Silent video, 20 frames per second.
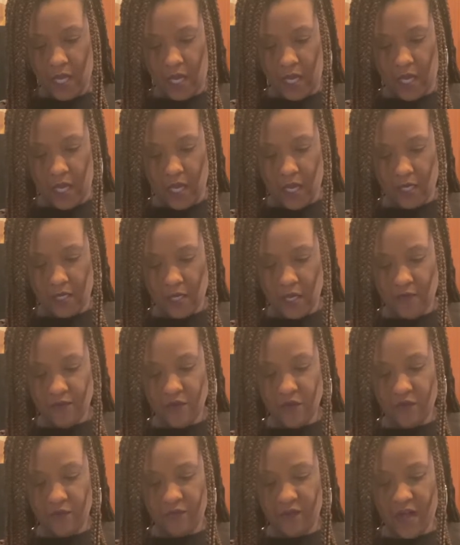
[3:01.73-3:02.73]
And if
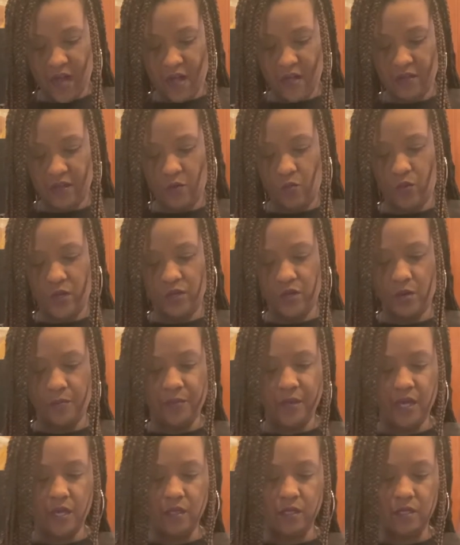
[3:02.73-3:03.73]
you find that when you're
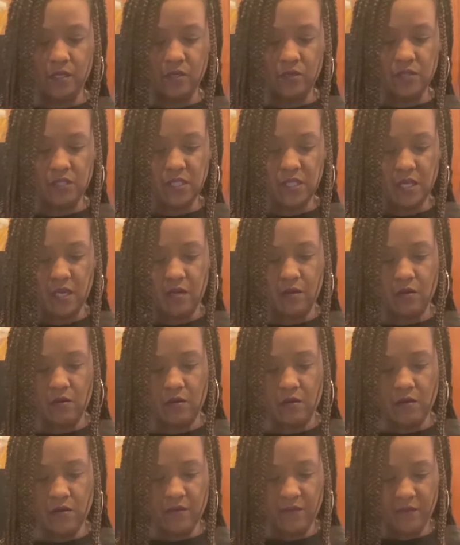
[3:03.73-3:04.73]
peeling your skin
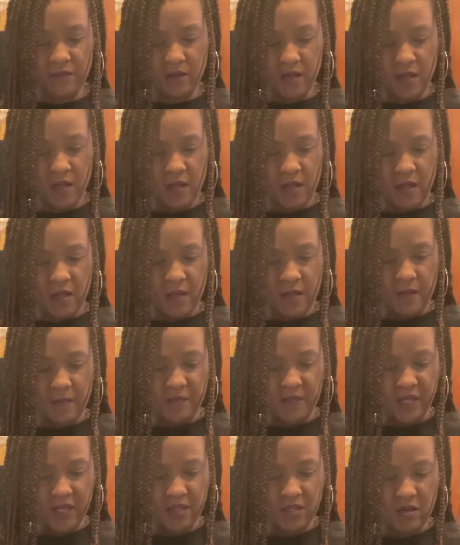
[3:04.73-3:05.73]
off,
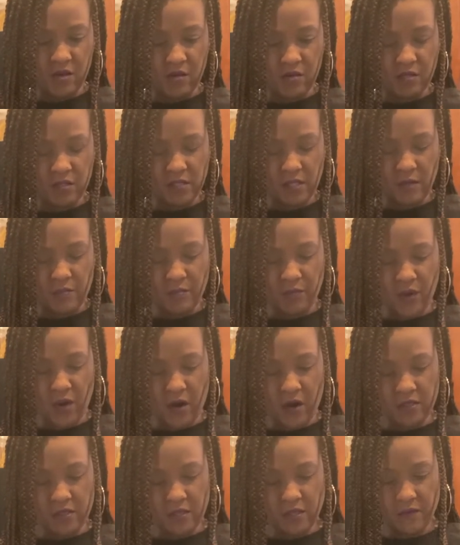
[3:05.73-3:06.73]
that there are some
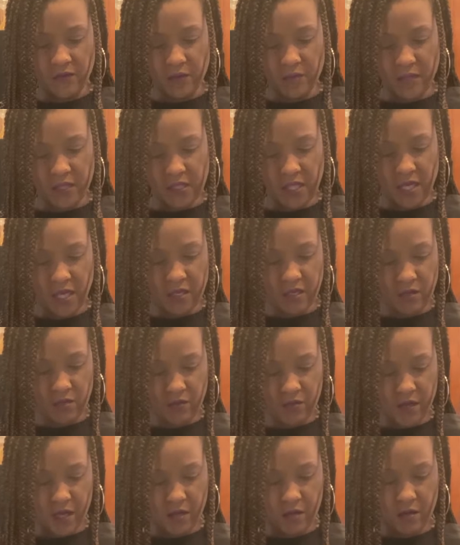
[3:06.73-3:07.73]
parts of the potato
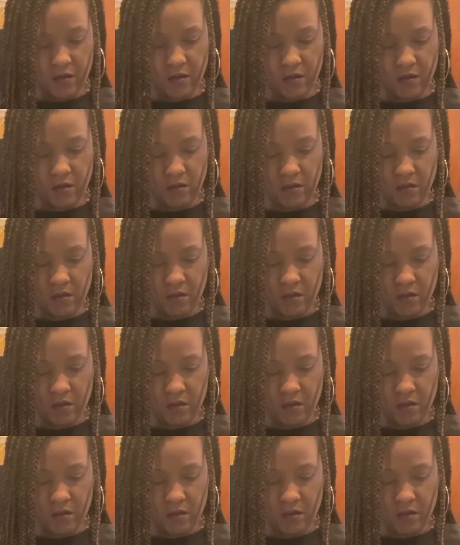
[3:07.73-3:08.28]
that are